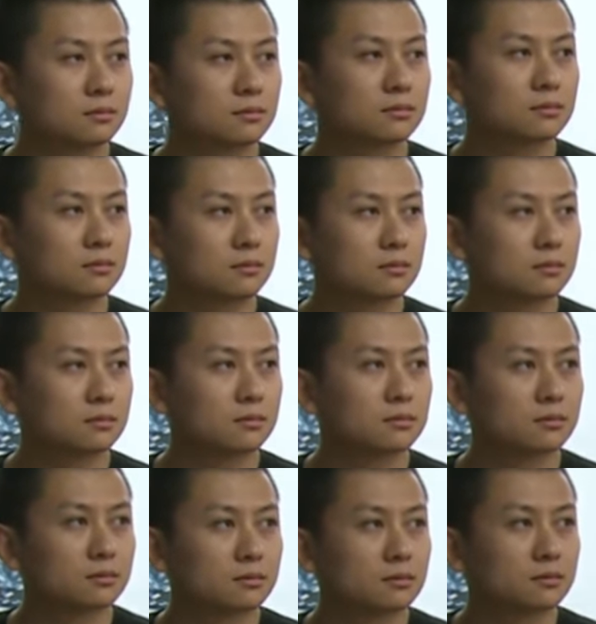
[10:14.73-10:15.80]

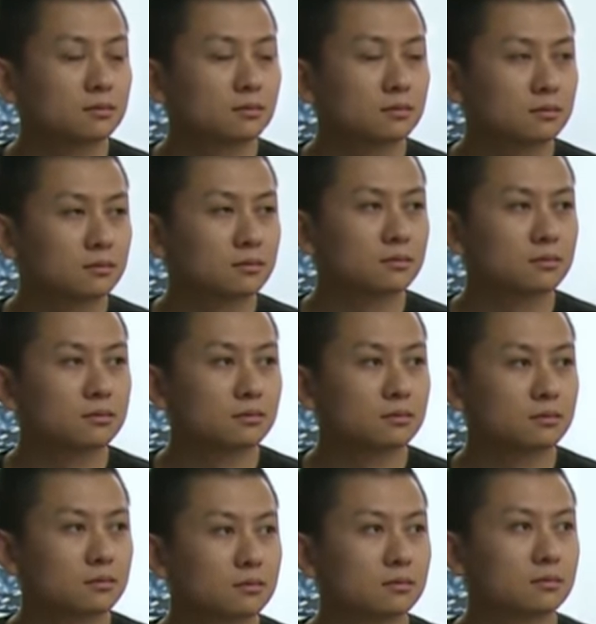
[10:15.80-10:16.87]

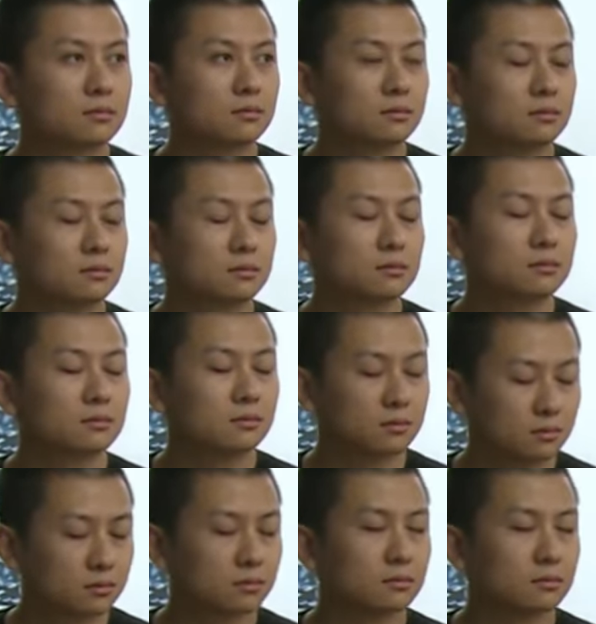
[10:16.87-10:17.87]
The person shown says nothing.